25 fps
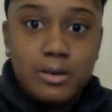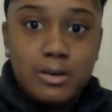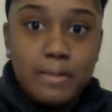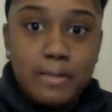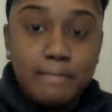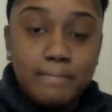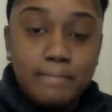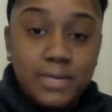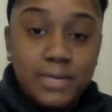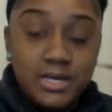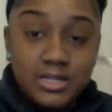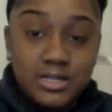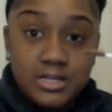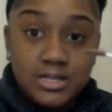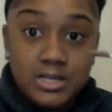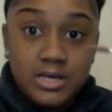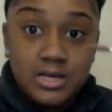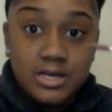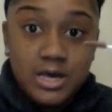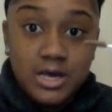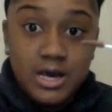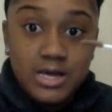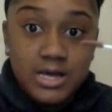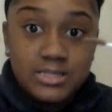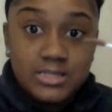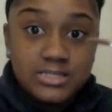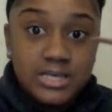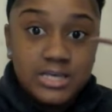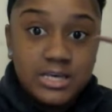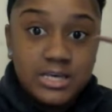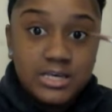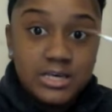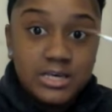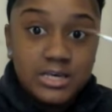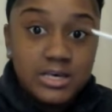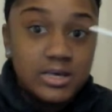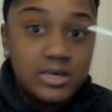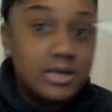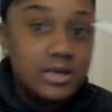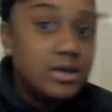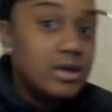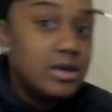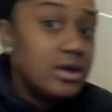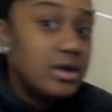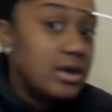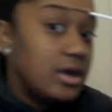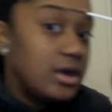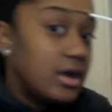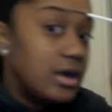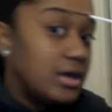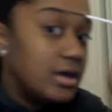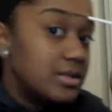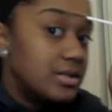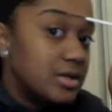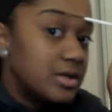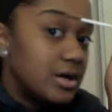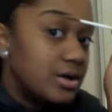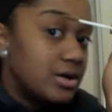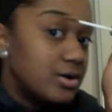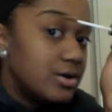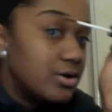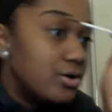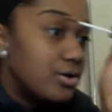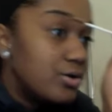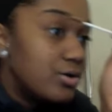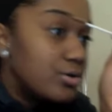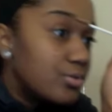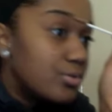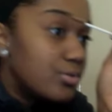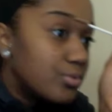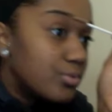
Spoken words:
But I take it and I go